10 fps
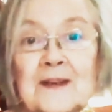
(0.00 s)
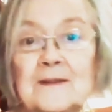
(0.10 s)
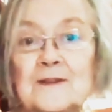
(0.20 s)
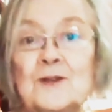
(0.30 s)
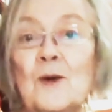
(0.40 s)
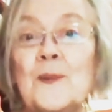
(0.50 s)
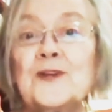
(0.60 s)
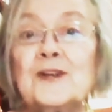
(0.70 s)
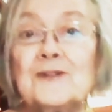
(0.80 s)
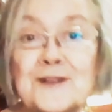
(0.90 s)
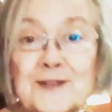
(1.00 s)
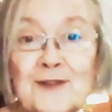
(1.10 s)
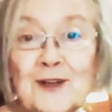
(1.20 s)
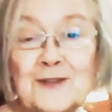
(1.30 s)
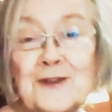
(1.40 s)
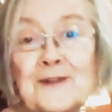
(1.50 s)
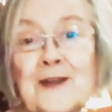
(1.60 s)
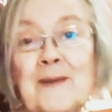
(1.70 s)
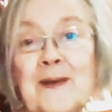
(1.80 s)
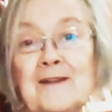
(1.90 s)
It's not the children's fault that
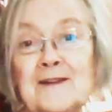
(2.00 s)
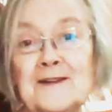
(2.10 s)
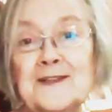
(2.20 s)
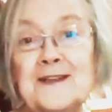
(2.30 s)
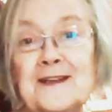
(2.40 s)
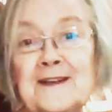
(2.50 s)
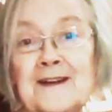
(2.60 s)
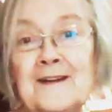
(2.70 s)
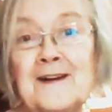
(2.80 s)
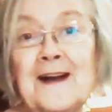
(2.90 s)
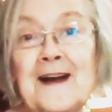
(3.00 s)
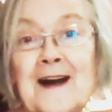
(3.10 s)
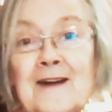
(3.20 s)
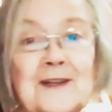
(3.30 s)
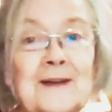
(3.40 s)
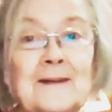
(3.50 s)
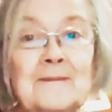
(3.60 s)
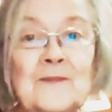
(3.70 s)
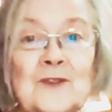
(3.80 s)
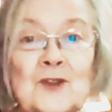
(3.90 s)
their parents have a
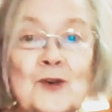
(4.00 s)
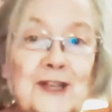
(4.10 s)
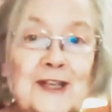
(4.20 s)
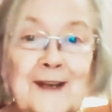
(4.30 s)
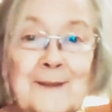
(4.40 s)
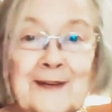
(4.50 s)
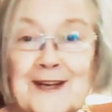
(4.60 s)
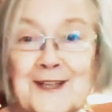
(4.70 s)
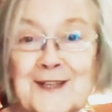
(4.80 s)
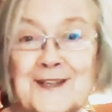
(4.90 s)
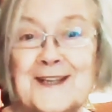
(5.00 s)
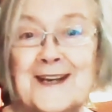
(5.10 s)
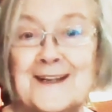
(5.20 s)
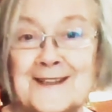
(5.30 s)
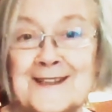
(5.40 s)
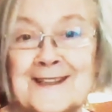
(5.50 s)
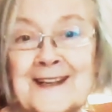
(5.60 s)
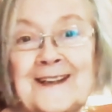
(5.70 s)
dodgy immigration status.